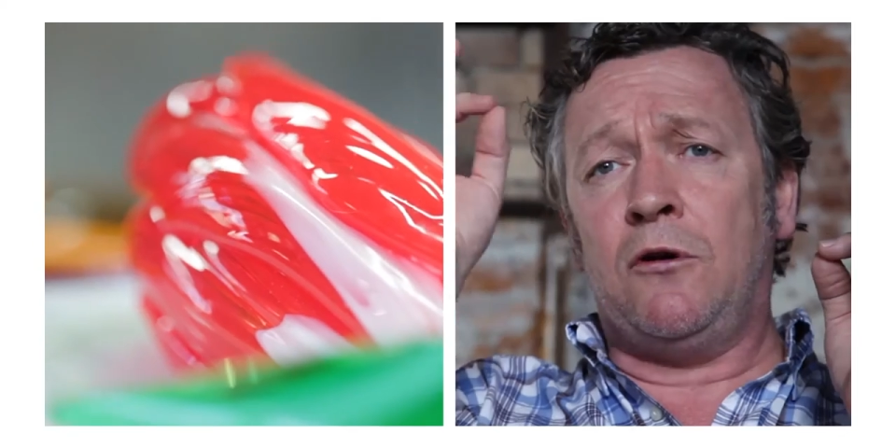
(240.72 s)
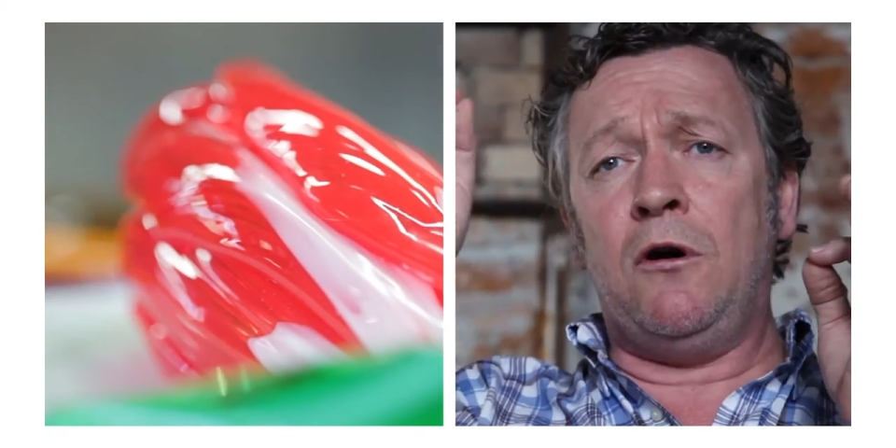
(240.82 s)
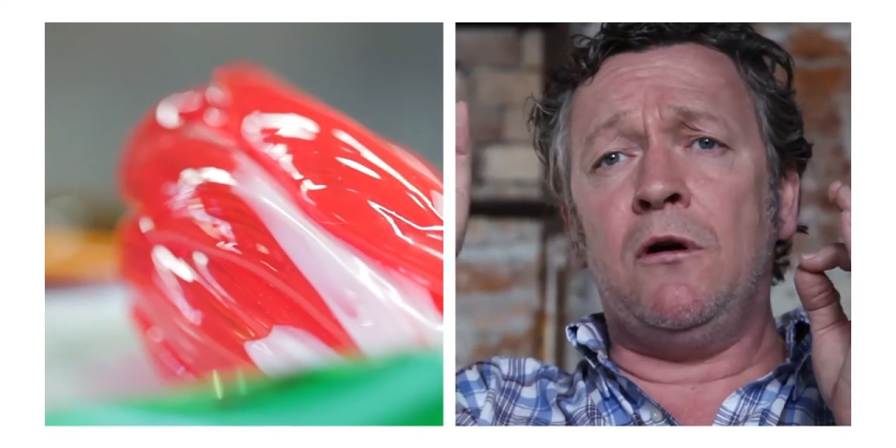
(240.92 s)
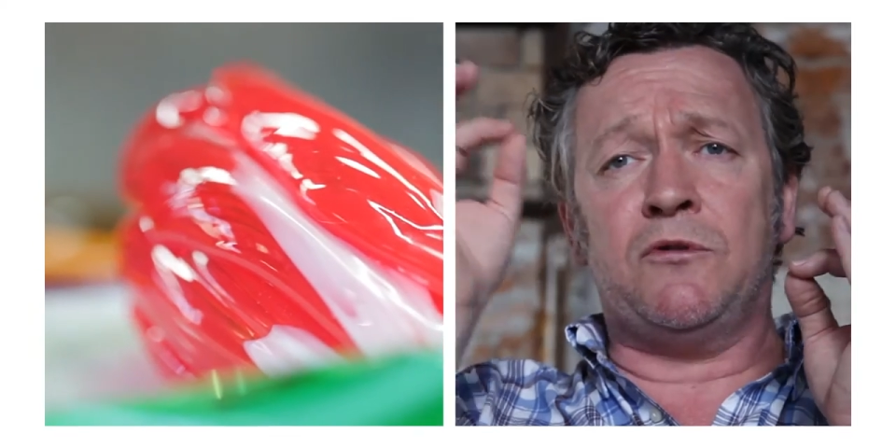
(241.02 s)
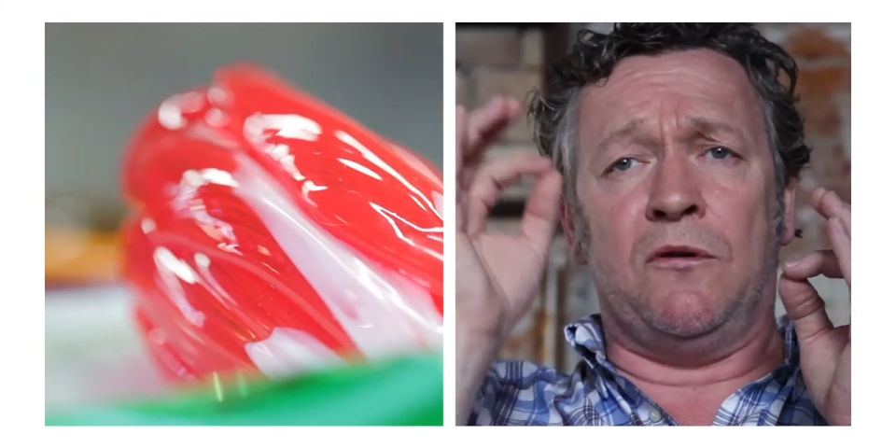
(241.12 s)

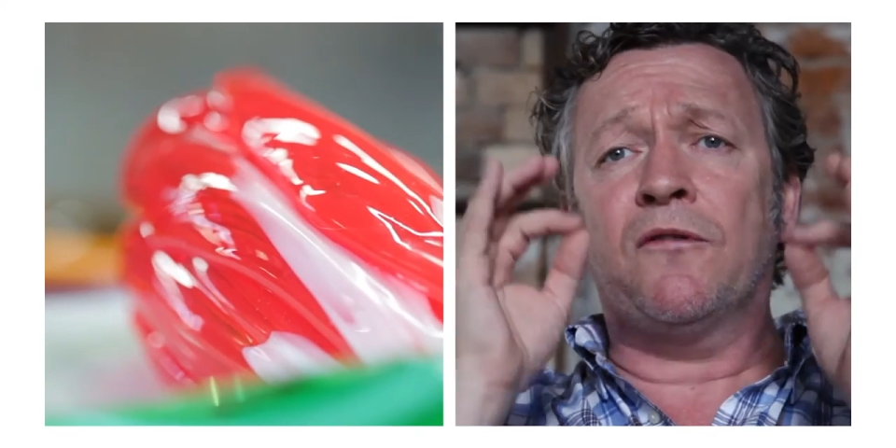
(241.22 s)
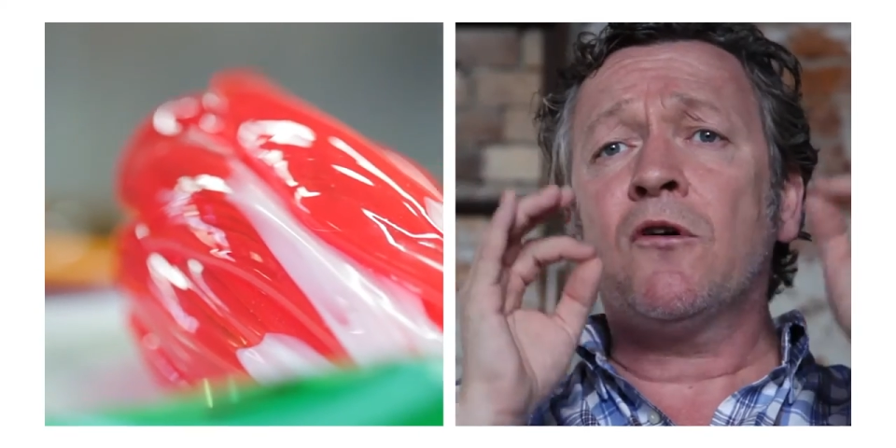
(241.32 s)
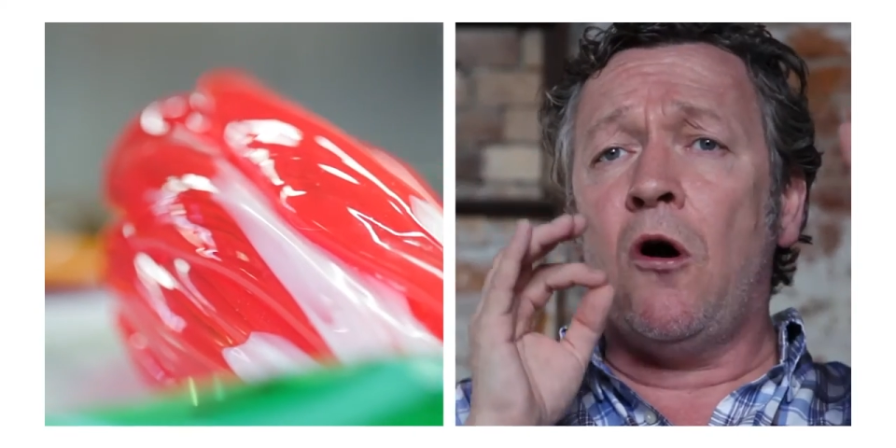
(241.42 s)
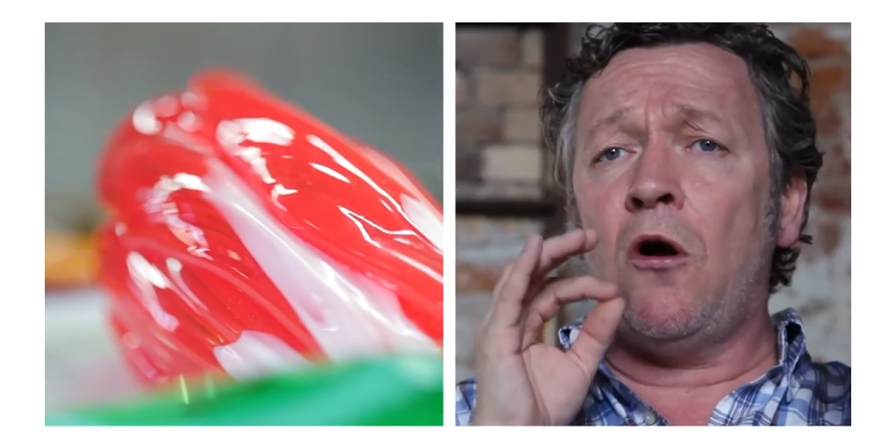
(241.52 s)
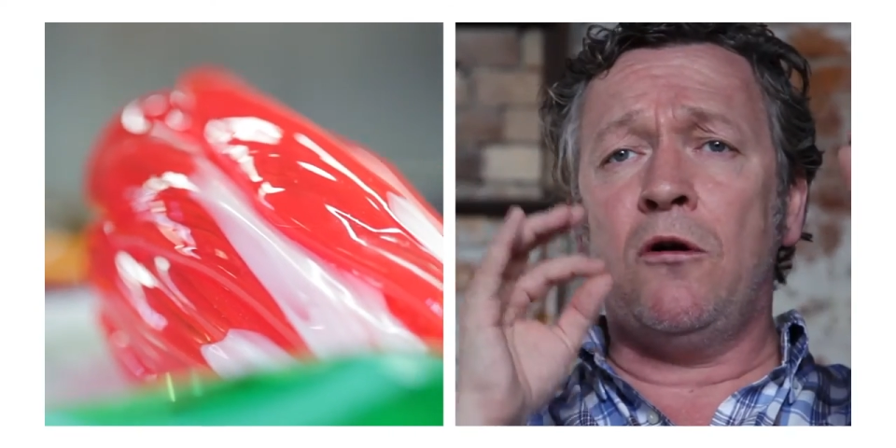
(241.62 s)
terms of
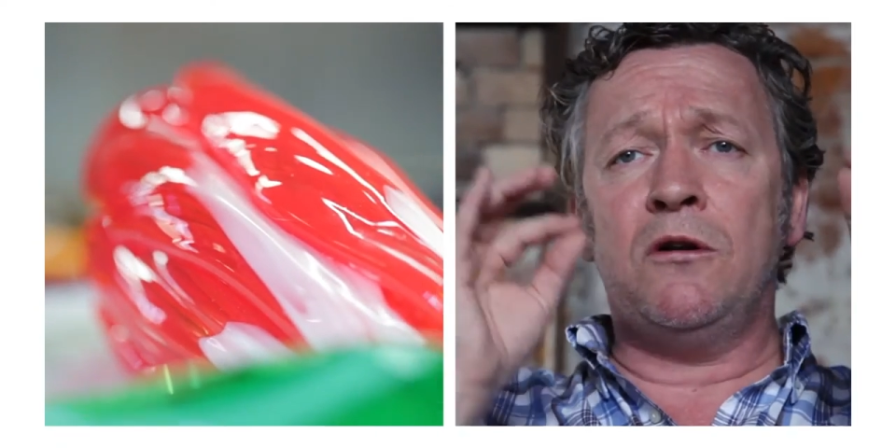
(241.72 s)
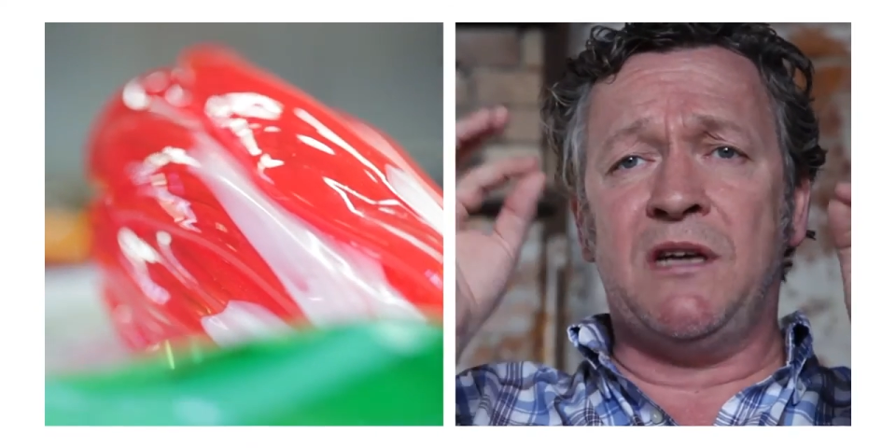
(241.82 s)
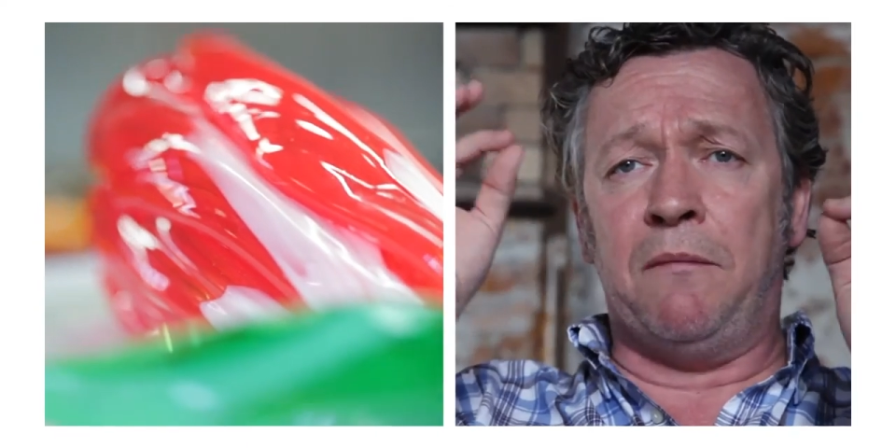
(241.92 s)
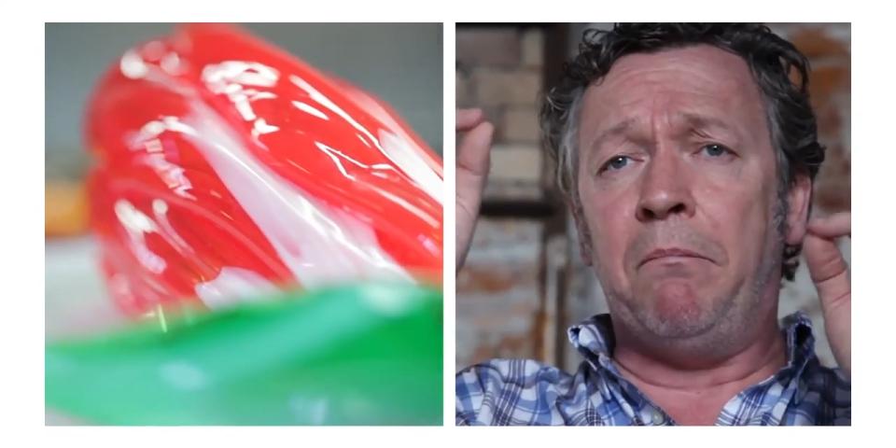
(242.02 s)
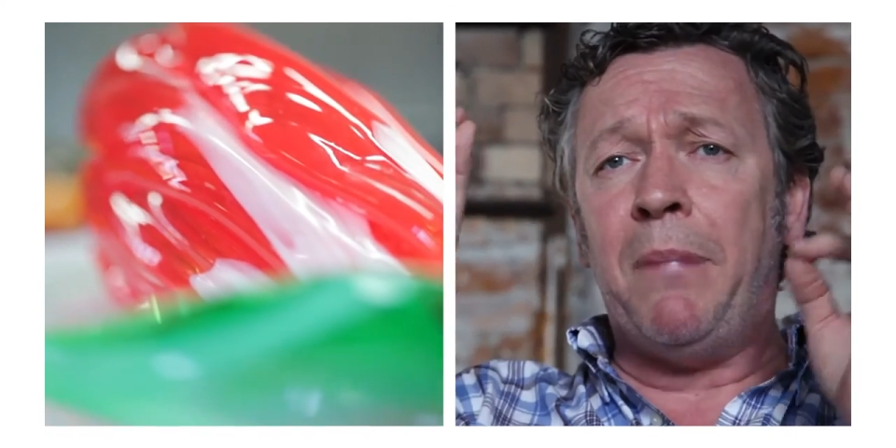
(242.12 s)
colors
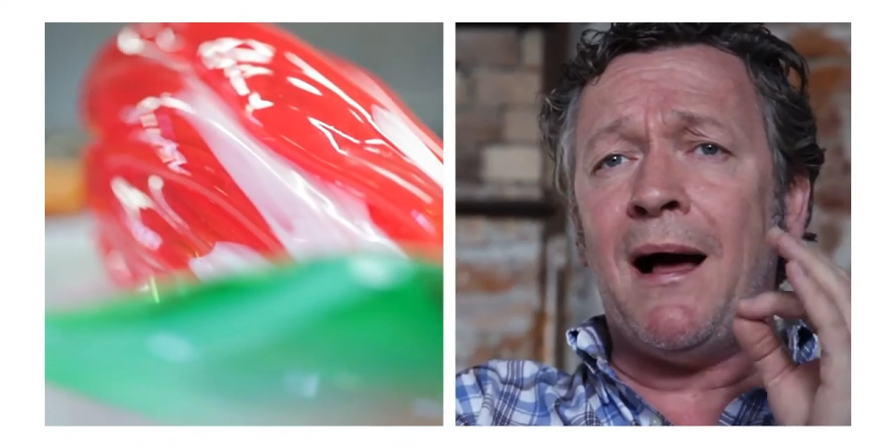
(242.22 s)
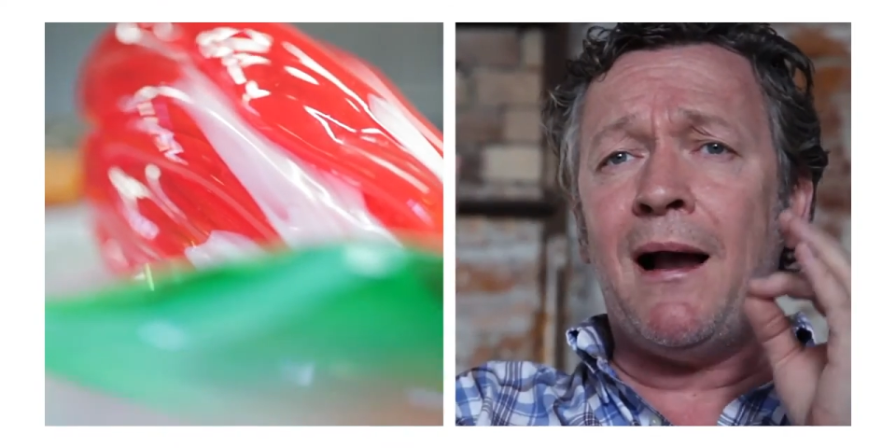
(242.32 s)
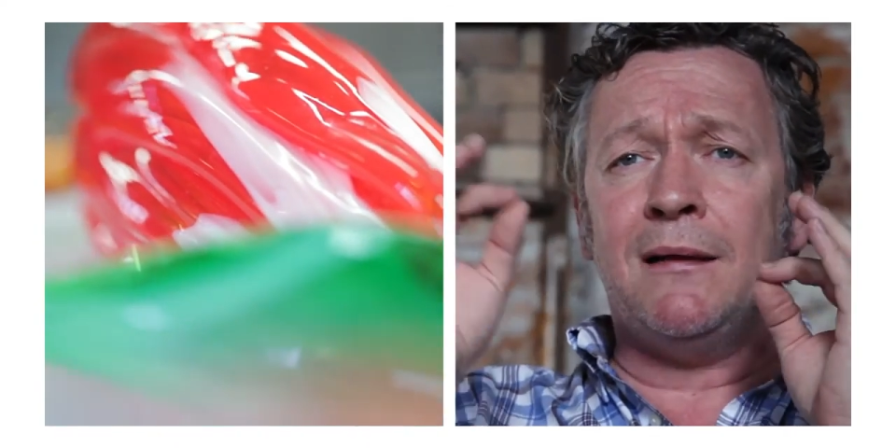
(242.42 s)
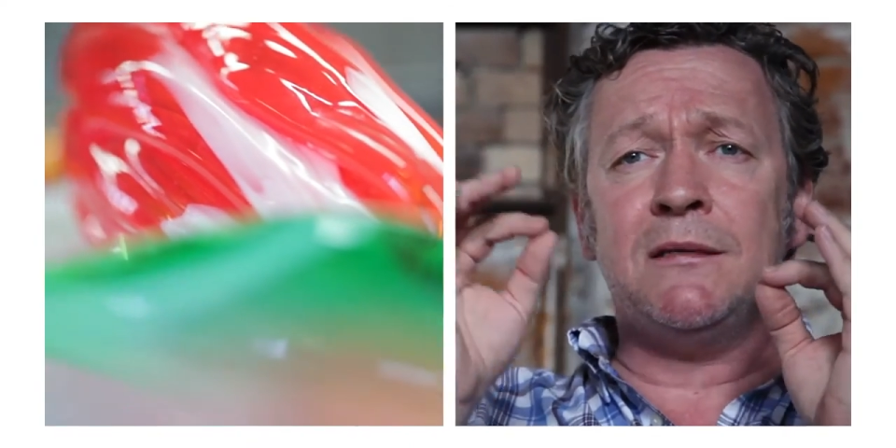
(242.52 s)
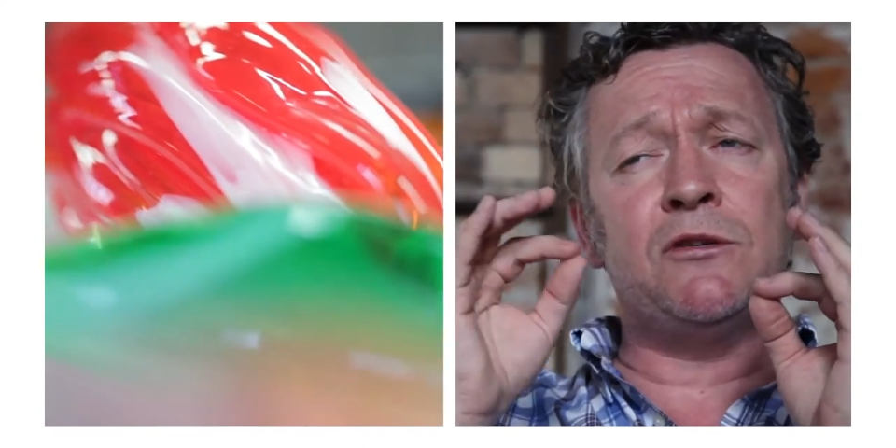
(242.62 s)
and
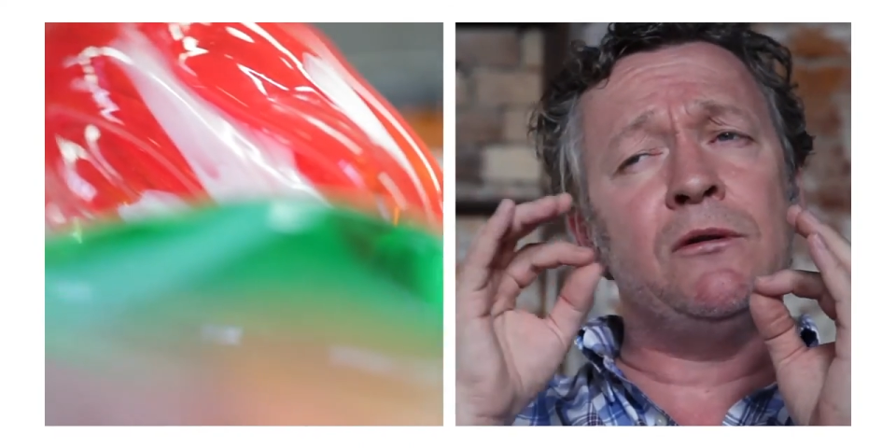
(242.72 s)
balance.